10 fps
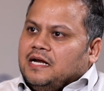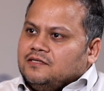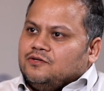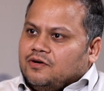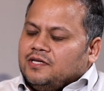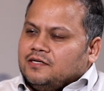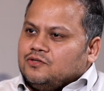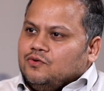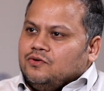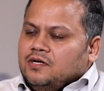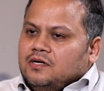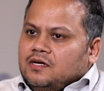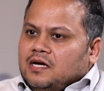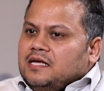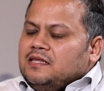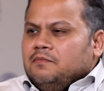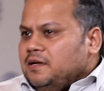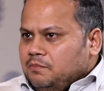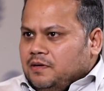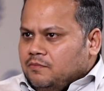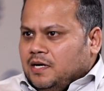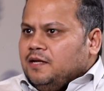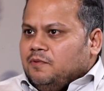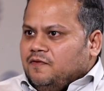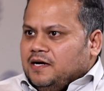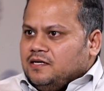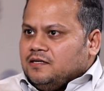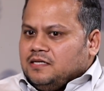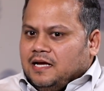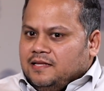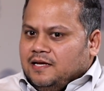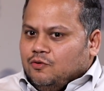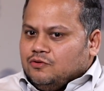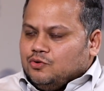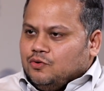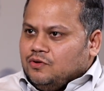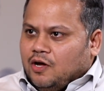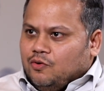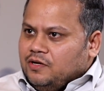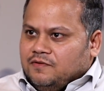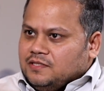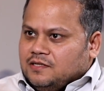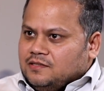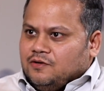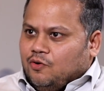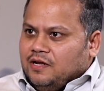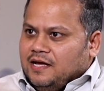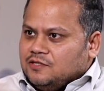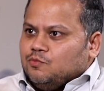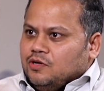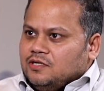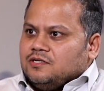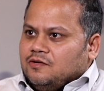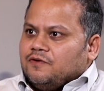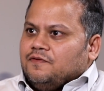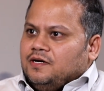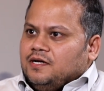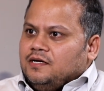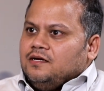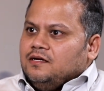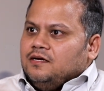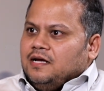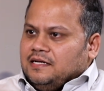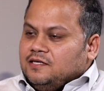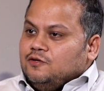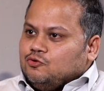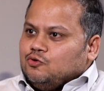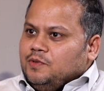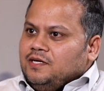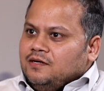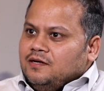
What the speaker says: that is not there. So there may be multiple factors. I think also now investors are not as bullish on fintech as they used to be,